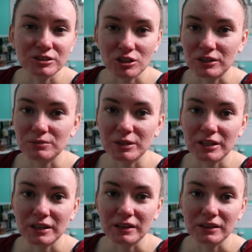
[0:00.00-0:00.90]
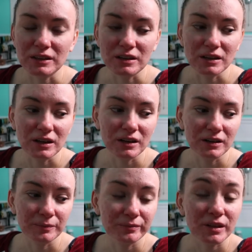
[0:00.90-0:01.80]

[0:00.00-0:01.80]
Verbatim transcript: started reading The